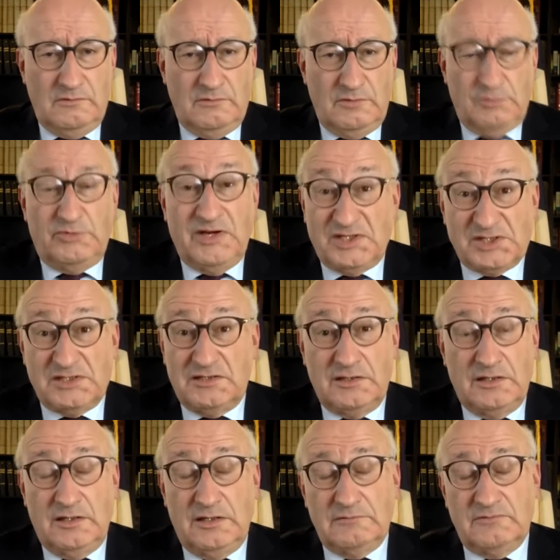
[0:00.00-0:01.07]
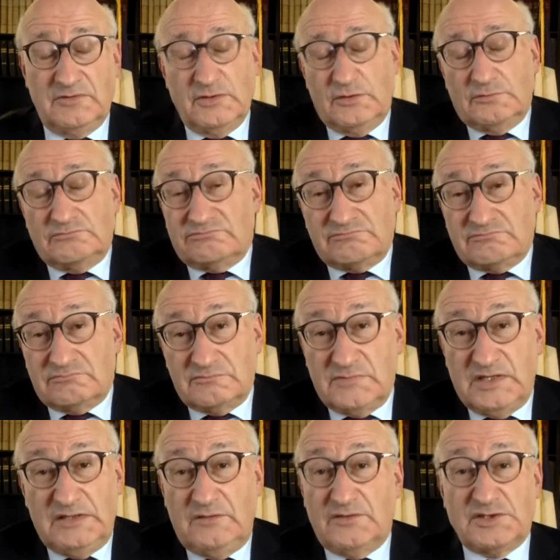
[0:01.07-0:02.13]
repression. So
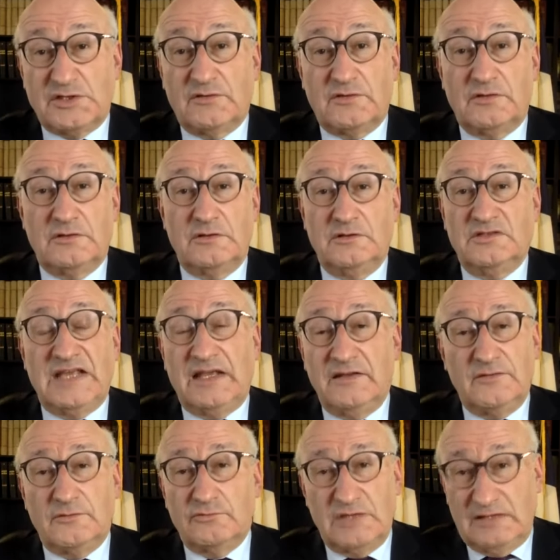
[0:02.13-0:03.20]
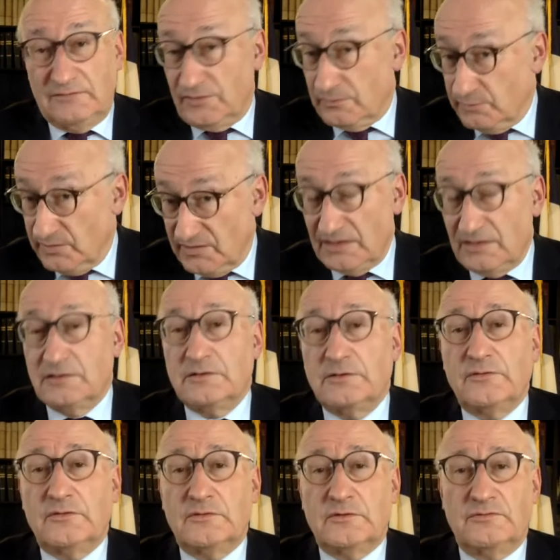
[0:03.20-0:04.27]
it's just a guess. We have some
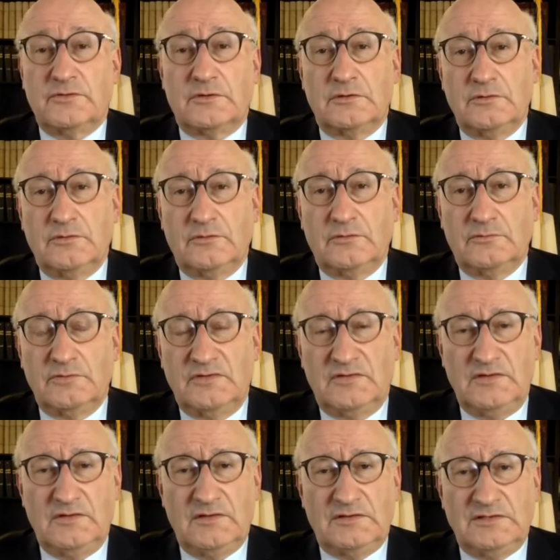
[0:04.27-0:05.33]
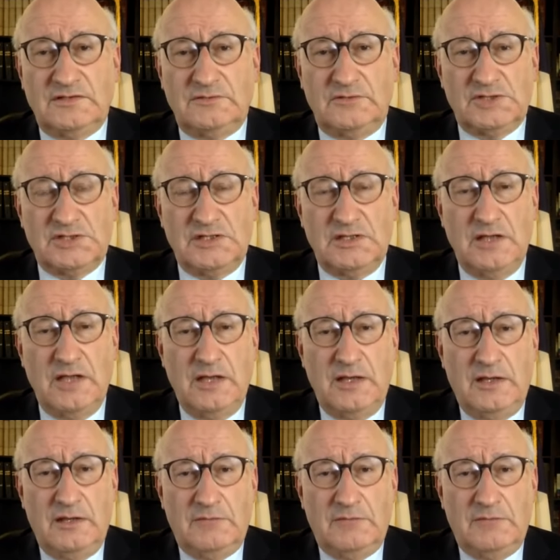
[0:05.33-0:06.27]
signals, of course. We see that in Russia.